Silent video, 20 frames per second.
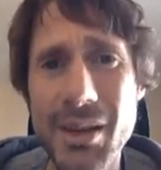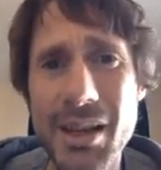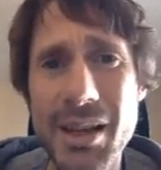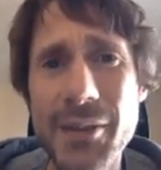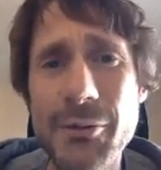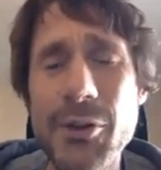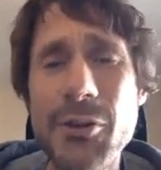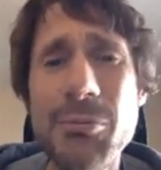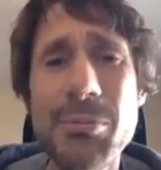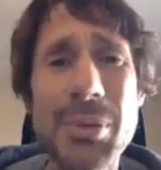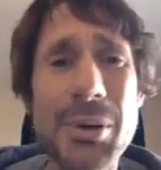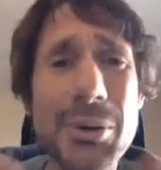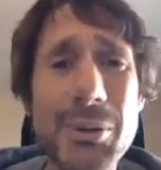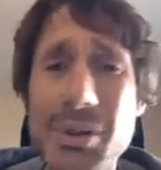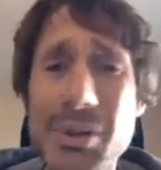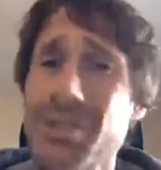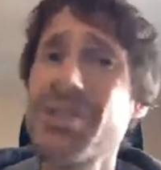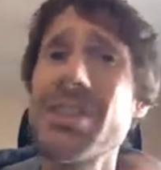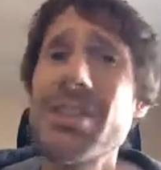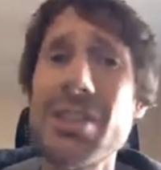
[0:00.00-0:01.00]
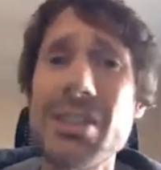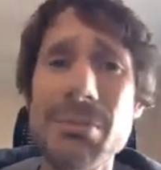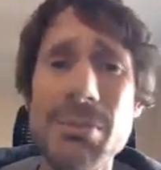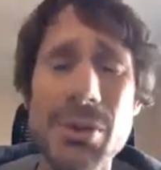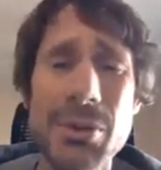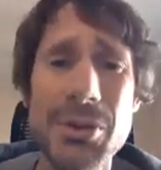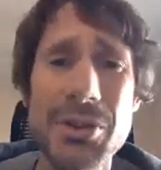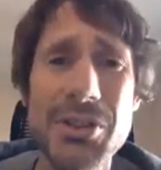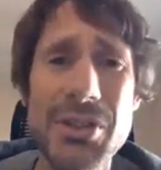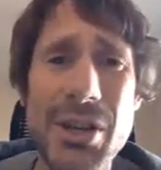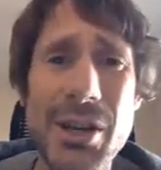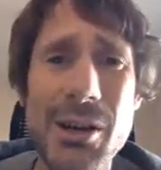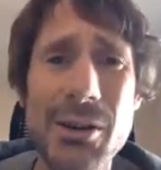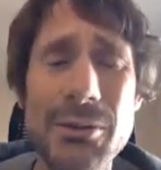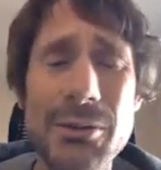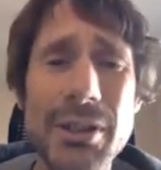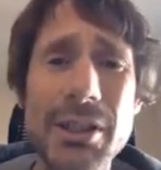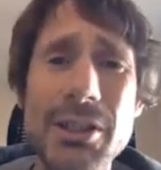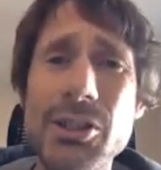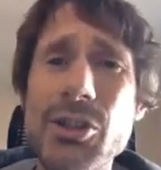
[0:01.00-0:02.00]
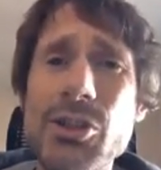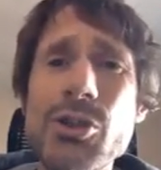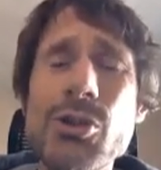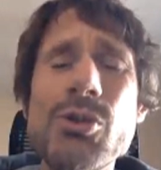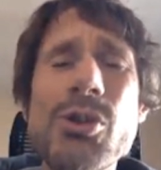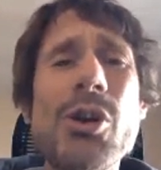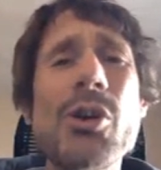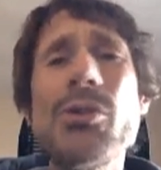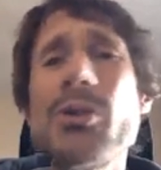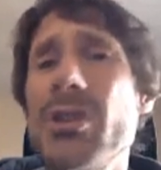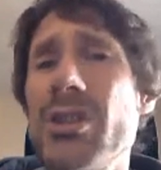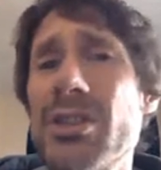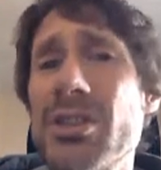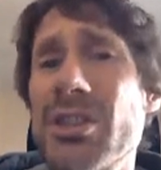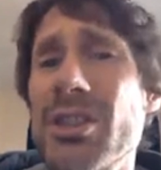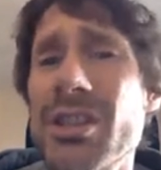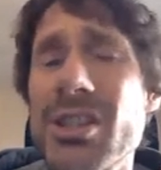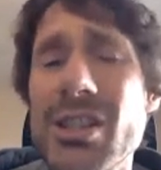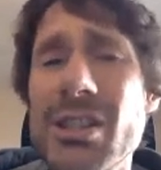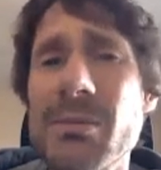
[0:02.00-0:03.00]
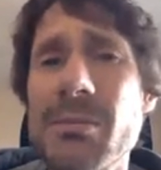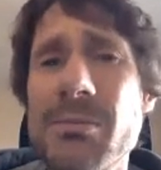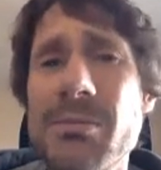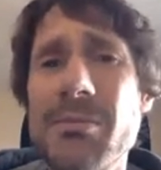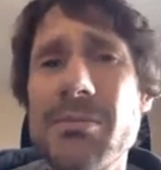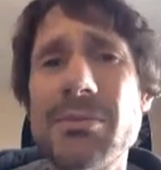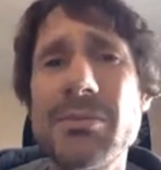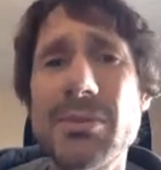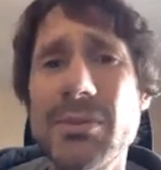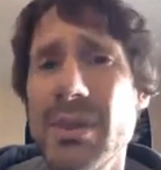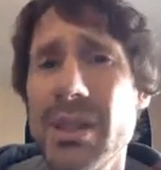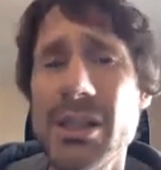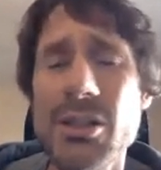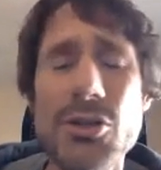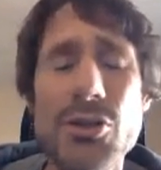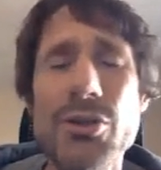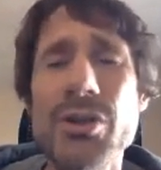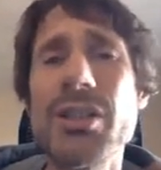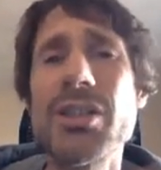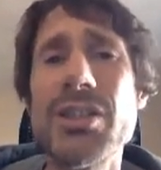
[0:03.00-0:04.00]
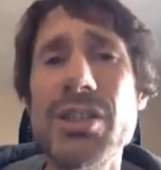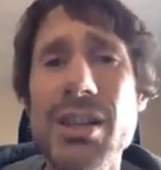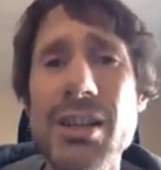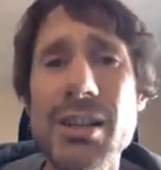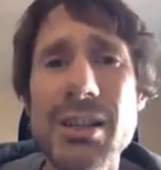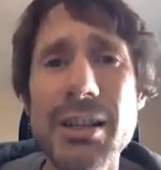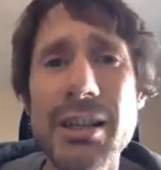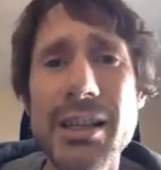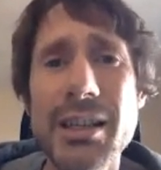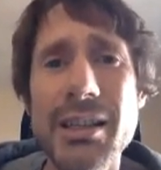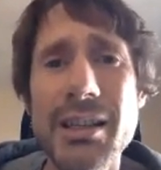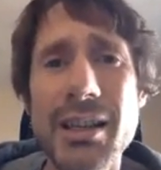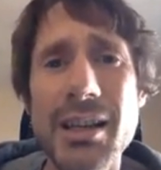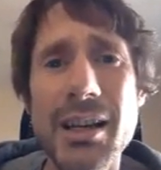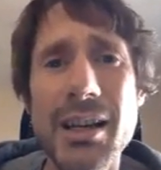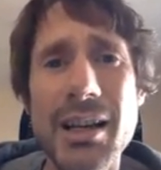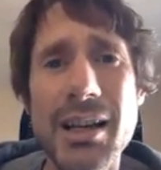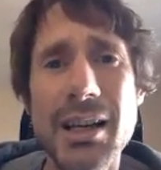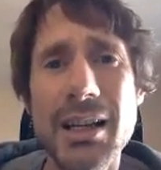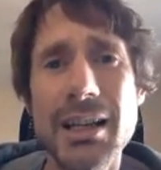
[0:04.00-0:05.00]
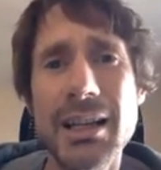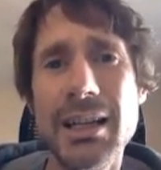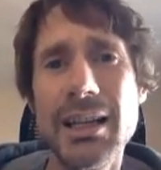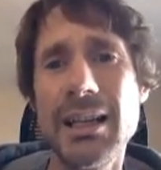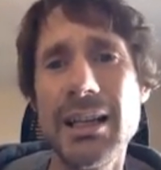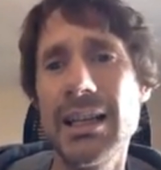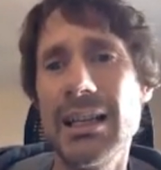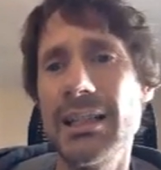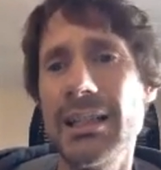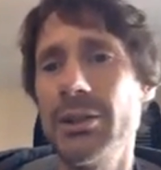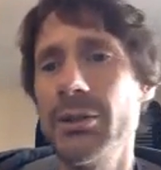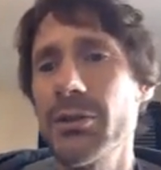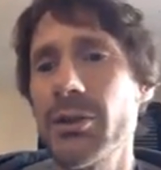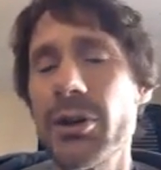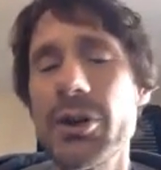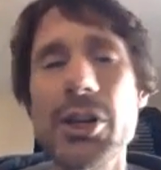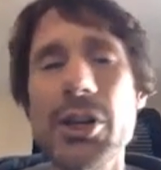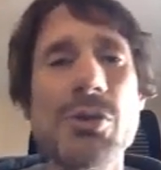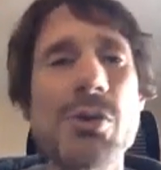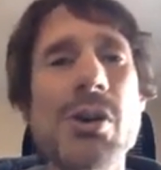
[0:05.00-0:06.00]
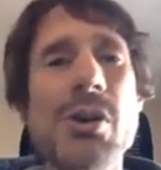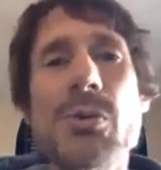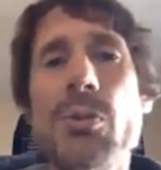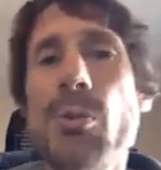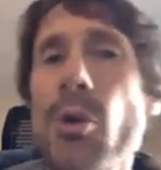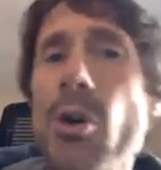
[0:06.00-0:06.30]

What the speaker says: If you've built a system yourself and you know this system intrinsically, you've got your own